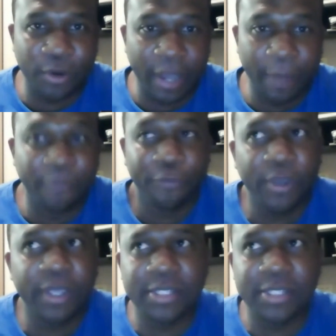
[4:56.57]
I'm
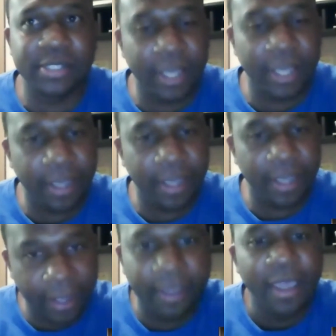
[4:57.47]
free to say, hey,
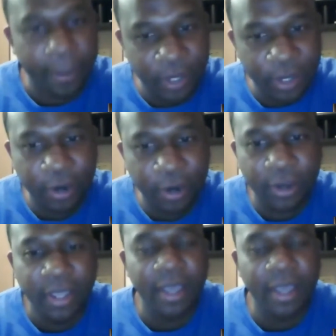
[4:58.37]
I'm here.